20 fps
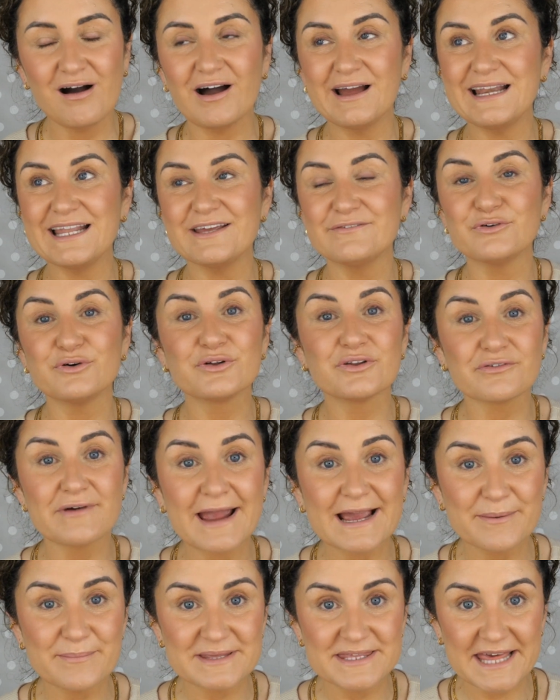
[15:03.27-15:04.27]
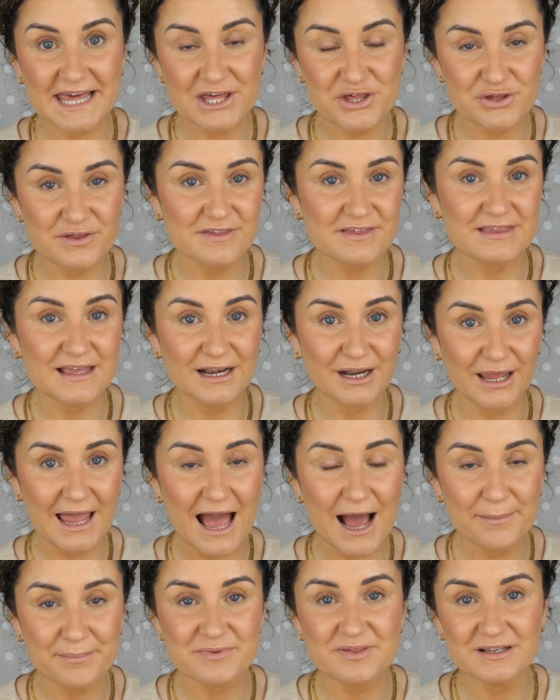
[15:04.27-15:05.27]
I leave other recommendations that I
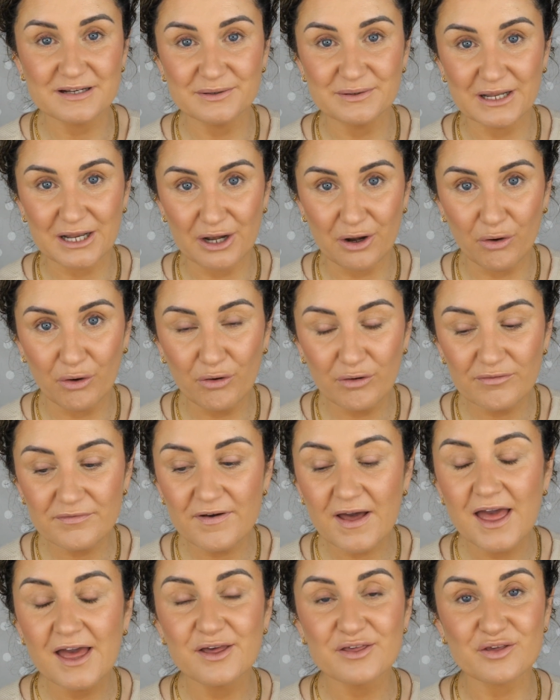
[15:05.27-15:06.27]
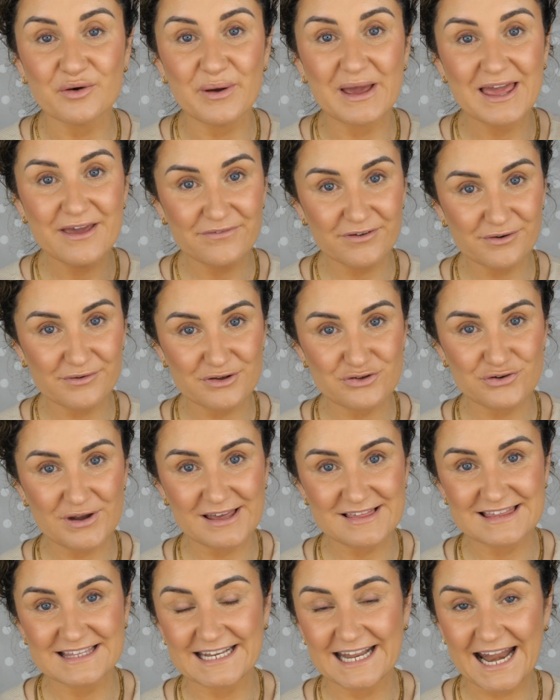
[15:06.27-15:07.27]
absolutely love. So if you're
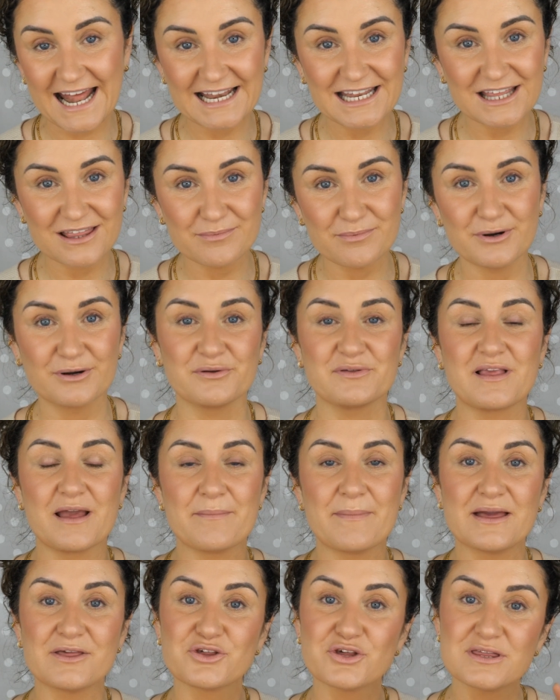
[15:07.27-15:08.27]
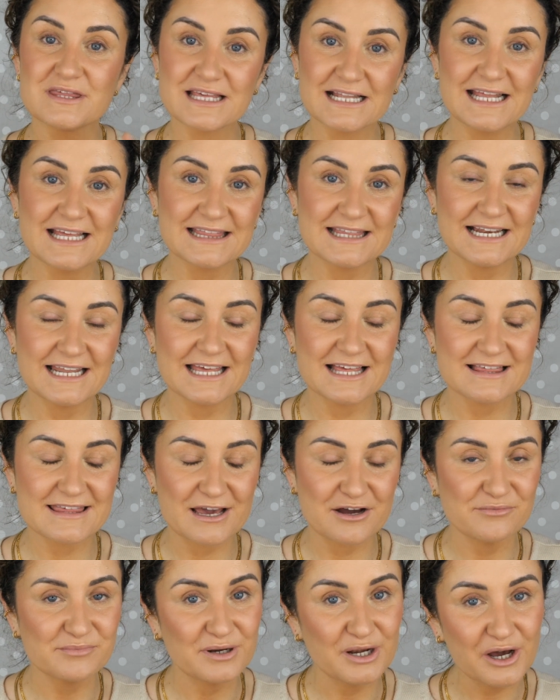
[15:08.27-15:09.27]
interested in any of the products I mentioned, click the links
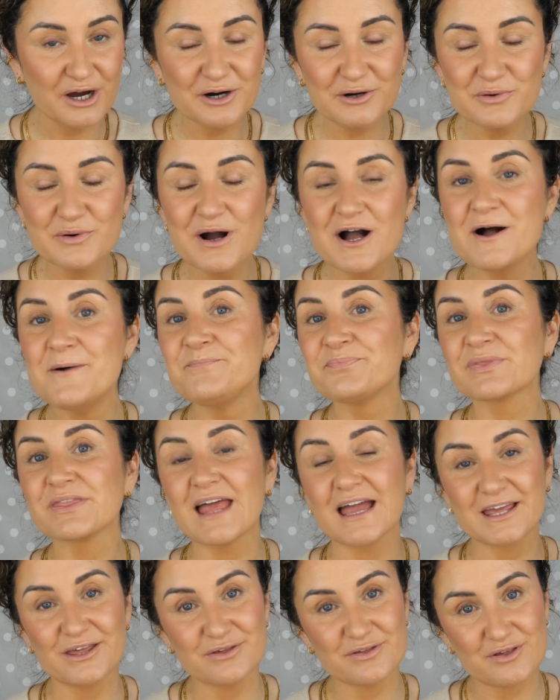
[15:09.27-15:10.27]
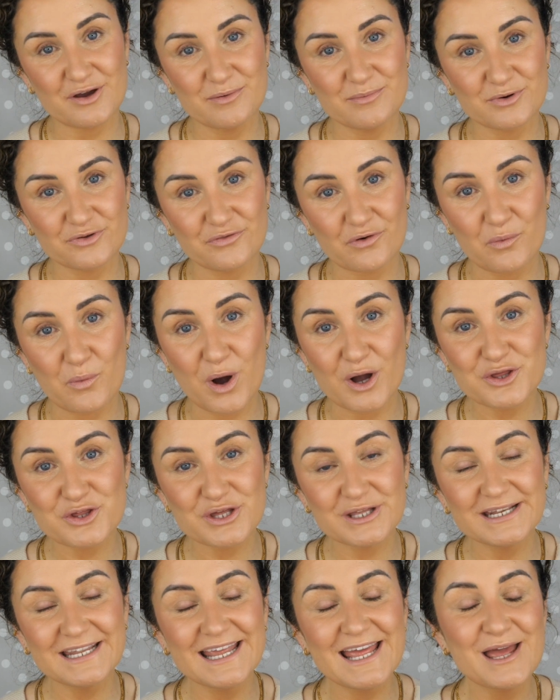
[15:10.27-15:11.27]
down below. Thank you so much for
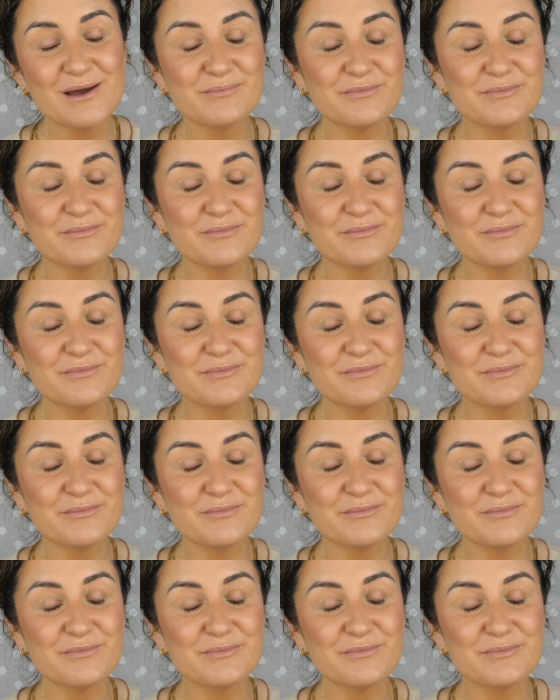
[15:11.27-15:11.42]
watching.